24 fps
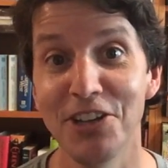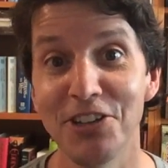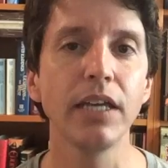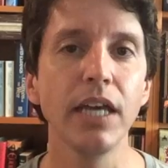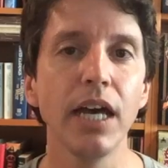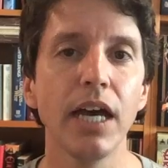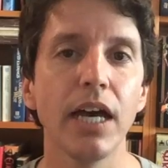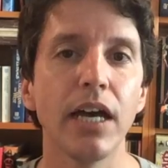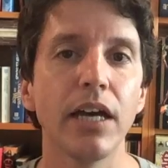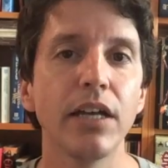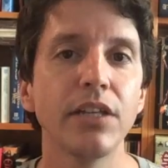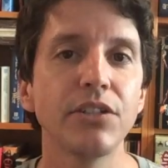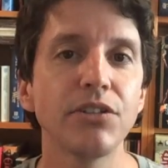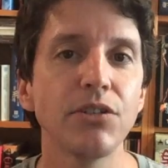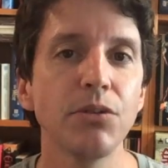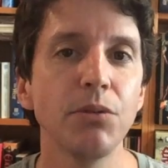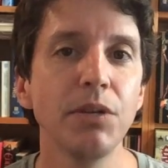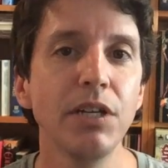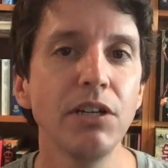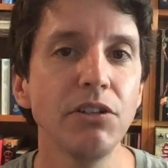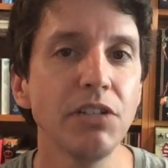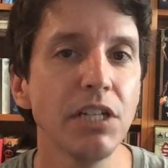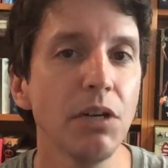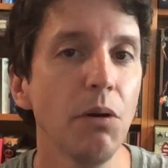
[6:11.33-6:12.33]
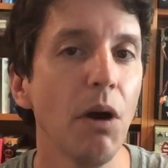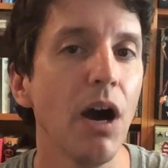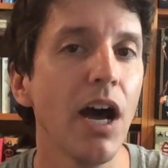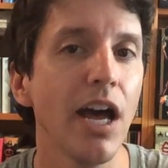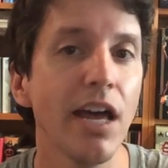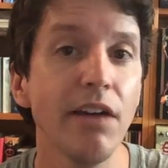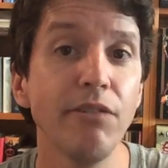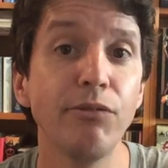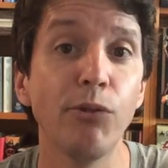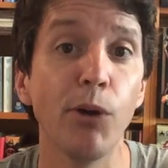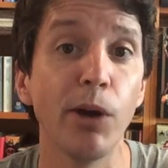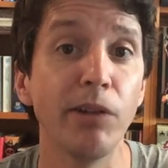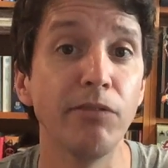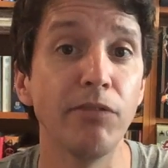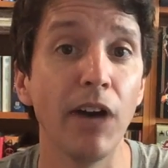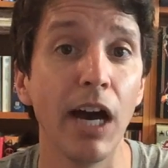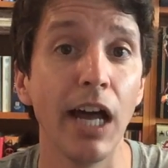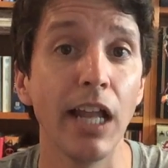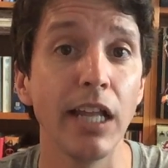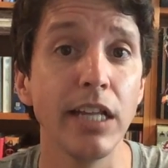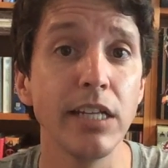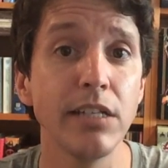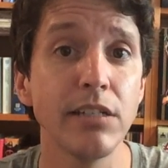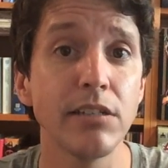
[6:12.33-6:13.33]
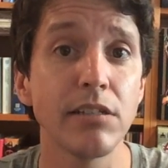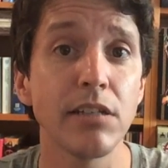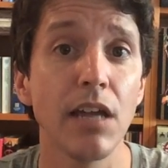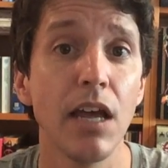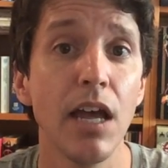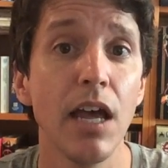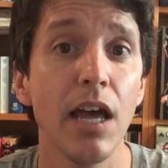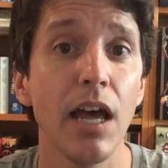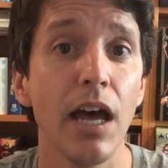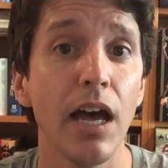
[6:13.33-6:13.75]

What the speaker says: Yeah, so here's how I avoid violence.